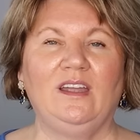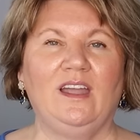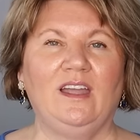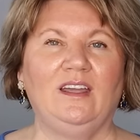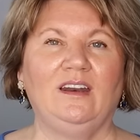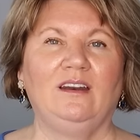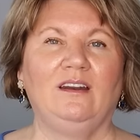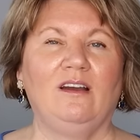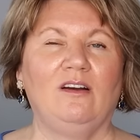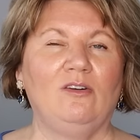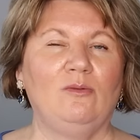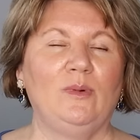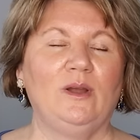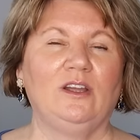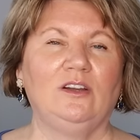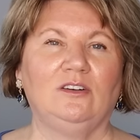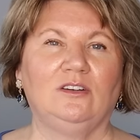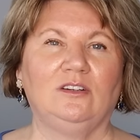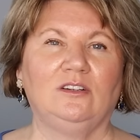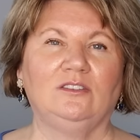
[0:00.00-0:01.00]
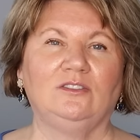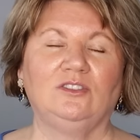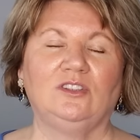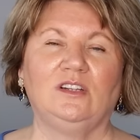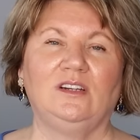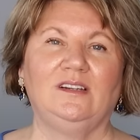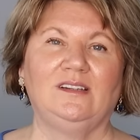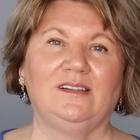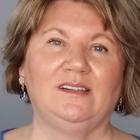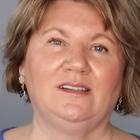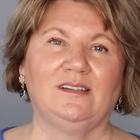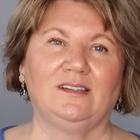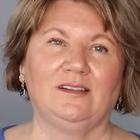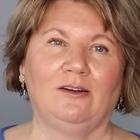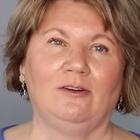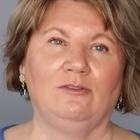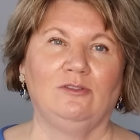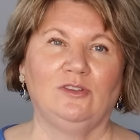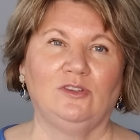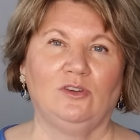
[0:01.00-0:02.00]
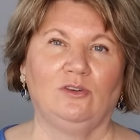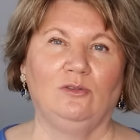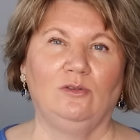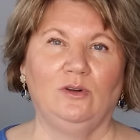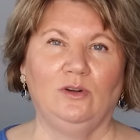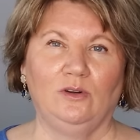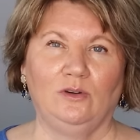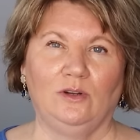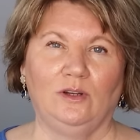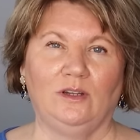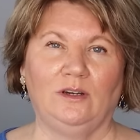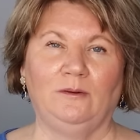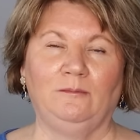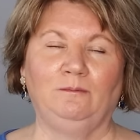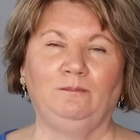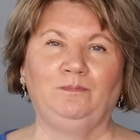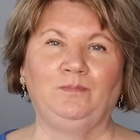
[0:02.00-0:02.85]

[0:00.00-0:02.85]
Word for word: And oh my gosh, it is so, so good.